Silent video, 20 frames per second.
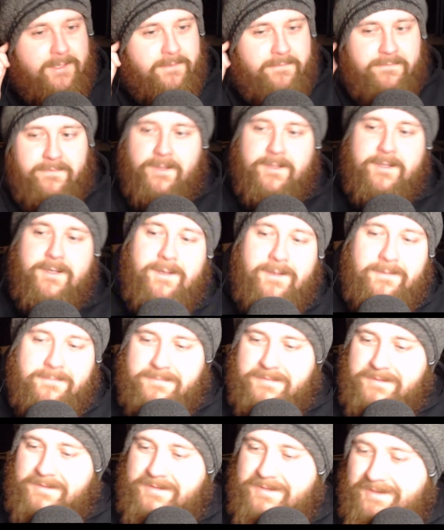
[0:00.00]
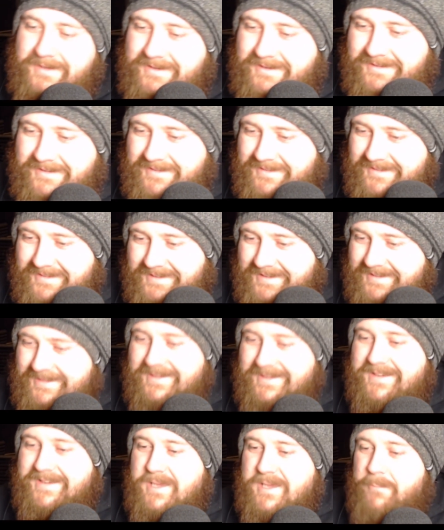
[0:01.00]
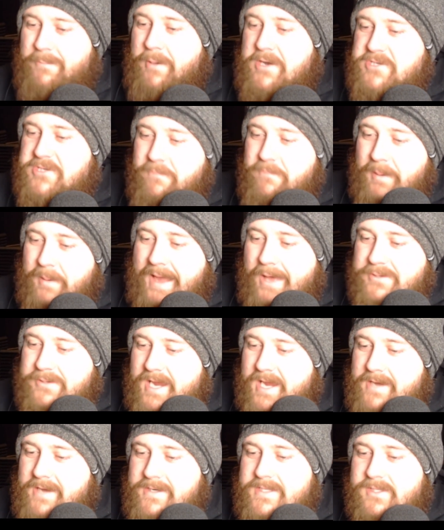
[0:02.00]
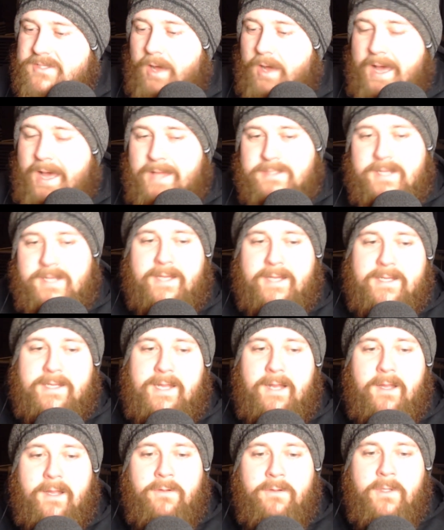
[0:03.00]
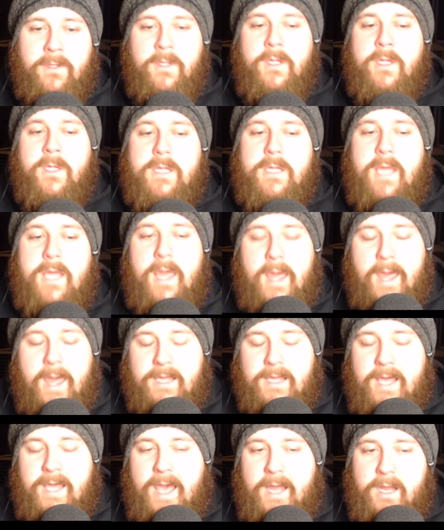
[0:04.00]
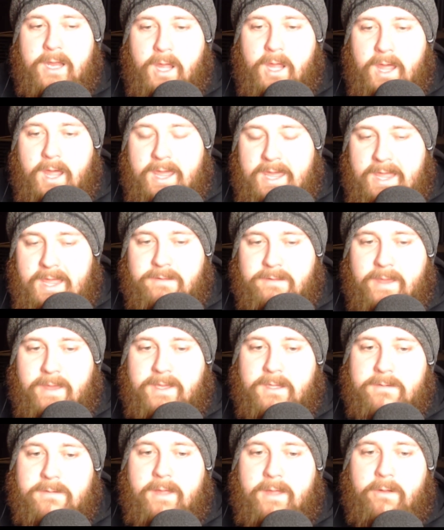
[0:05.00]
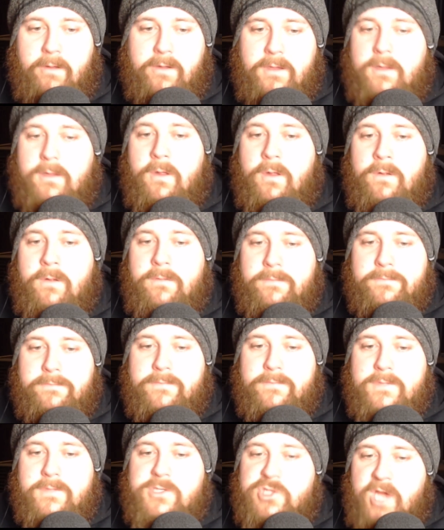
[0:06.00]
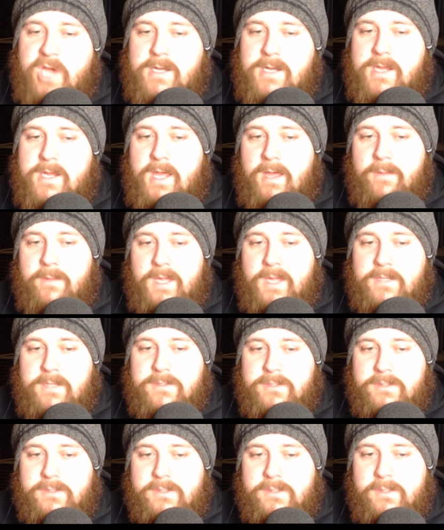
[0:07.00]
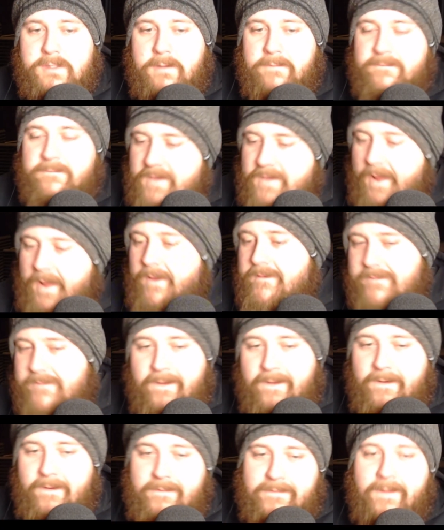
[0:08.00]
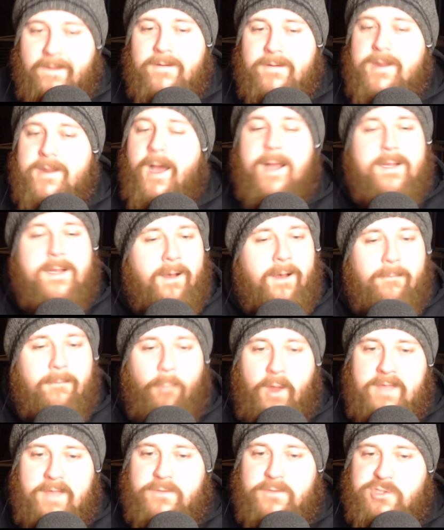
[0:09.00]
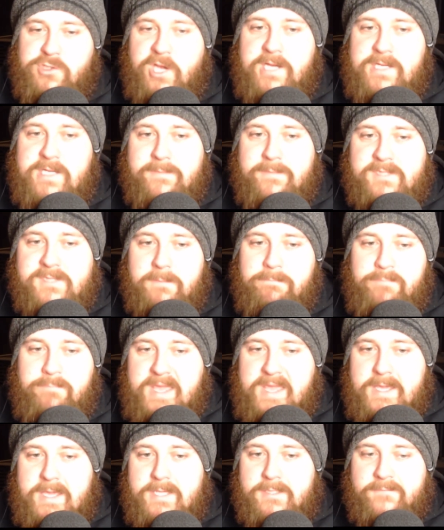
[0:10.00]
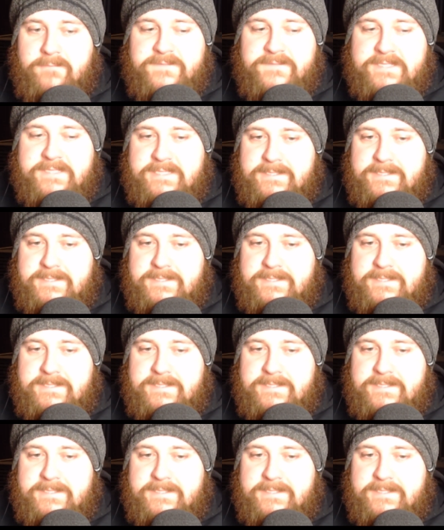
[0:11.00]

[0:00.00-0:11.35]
fuck up. Impression of Bilal saying he's got hands like Canelo. Yeah, I got hands like Canelo, you know. JDM enters. Dude, I can't wait for JDM to beat his fucking